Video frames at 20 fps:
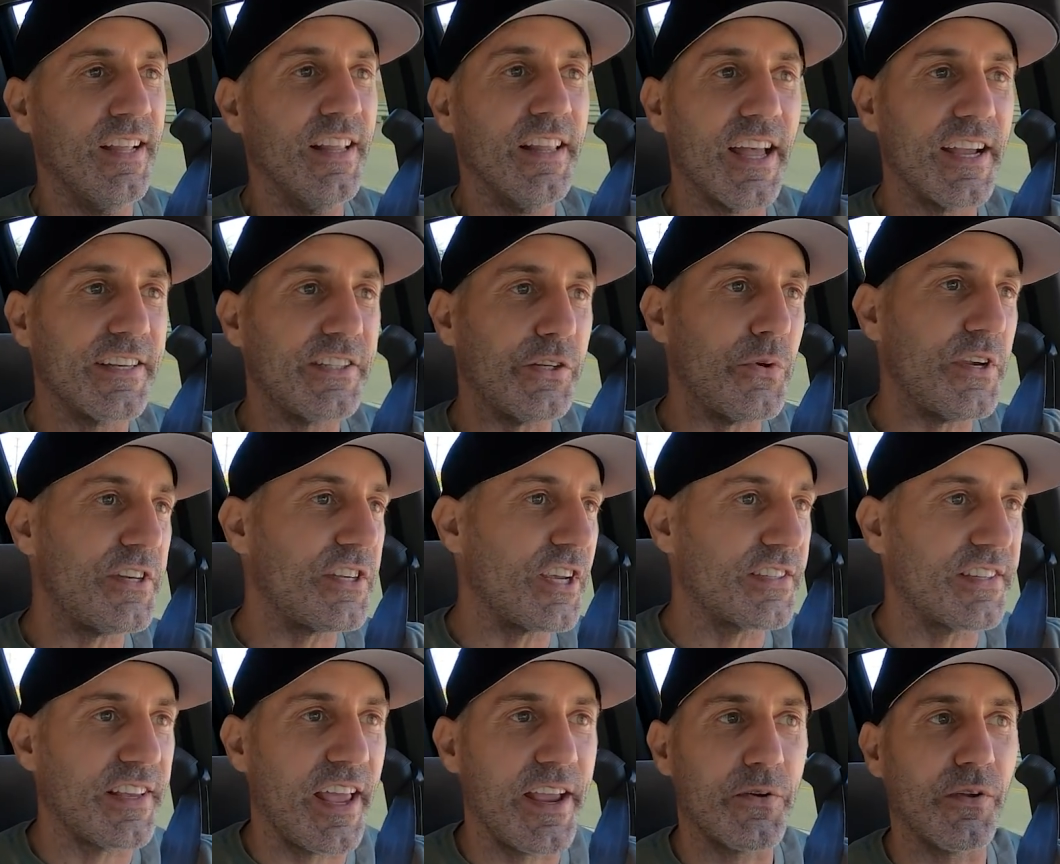Like, do we
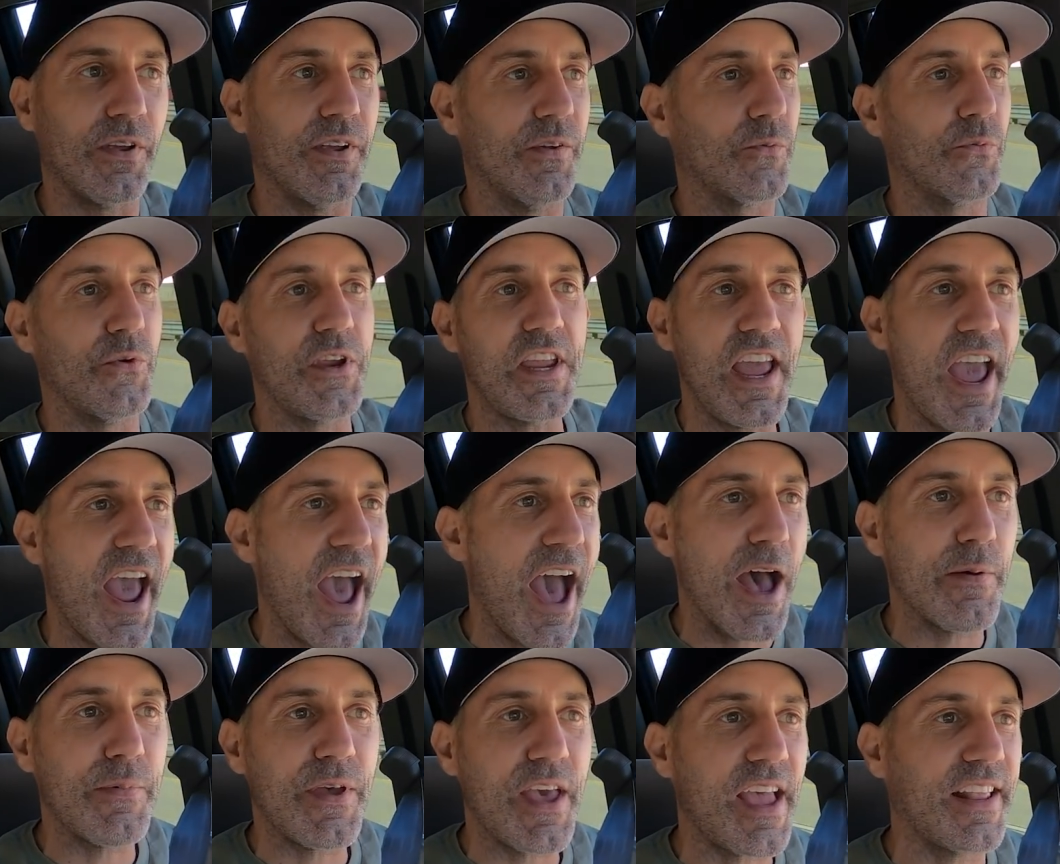just like
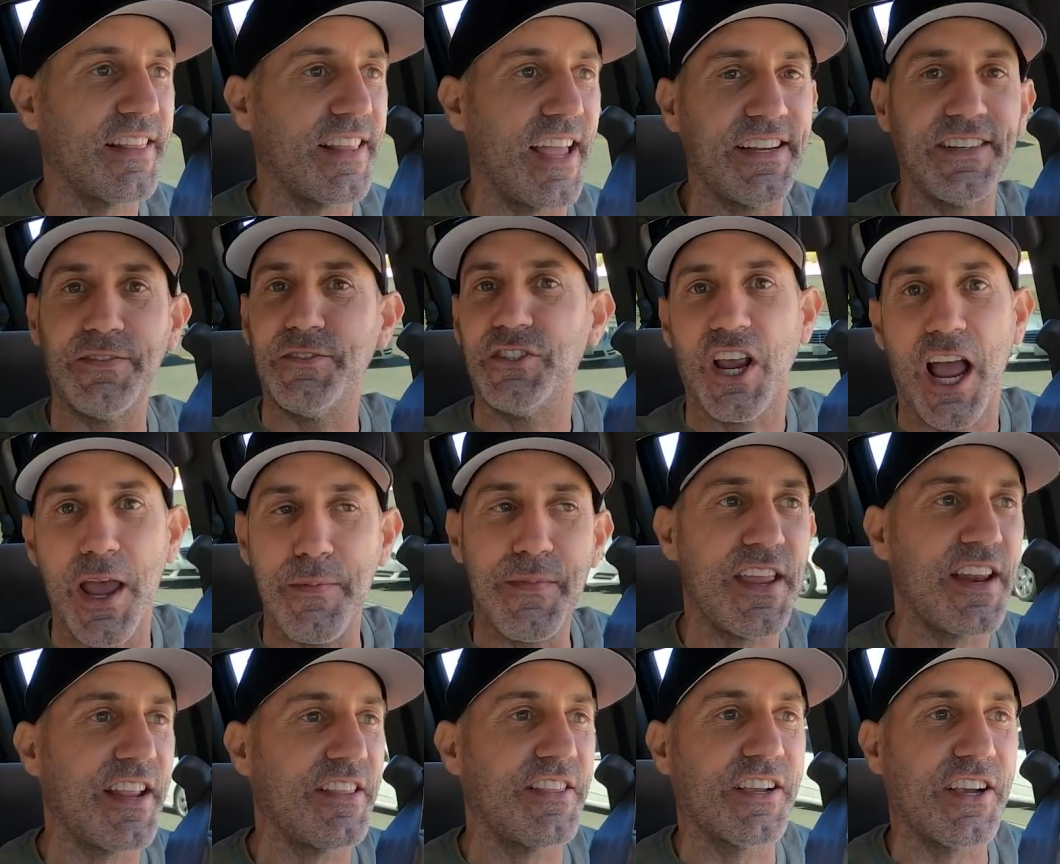rehab it? Like, chime
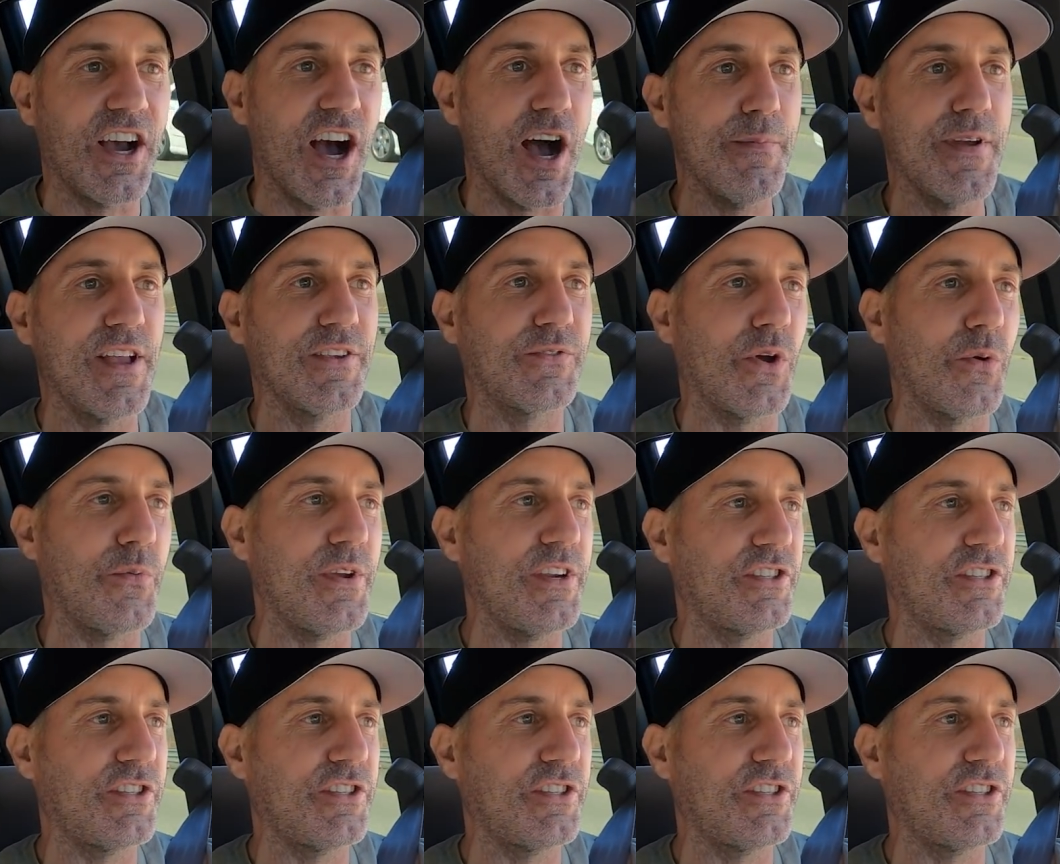in the comments what we